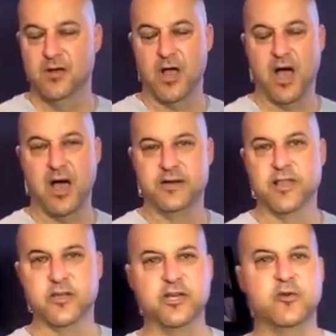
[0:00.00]

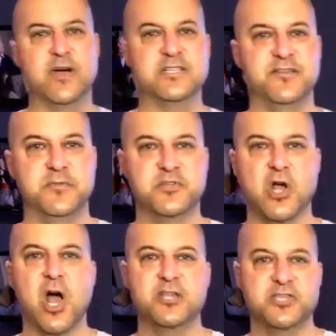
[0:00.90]
Another good question from
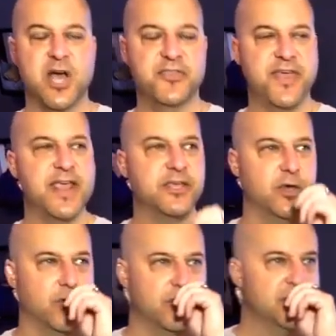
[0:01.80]
Sean. Sean, thank
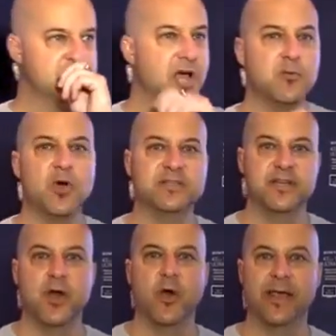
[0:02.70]
you. Sean wants
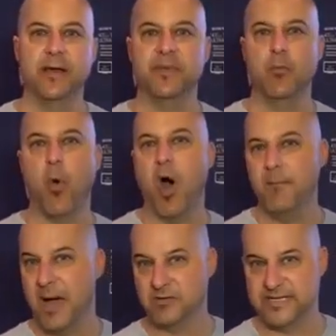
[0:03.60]
to know, can it be wall
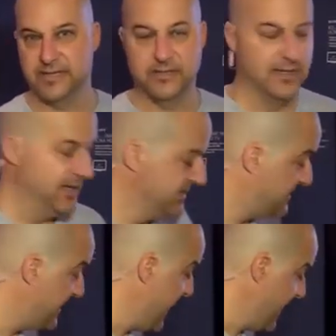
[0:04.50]
mounted?
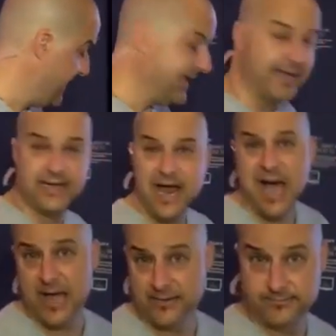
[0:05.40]
Today, it
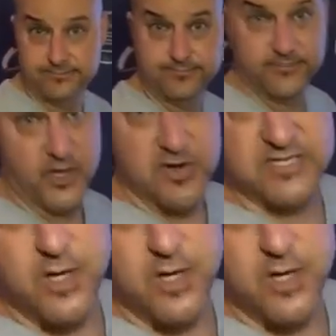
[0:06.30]
cannot. There is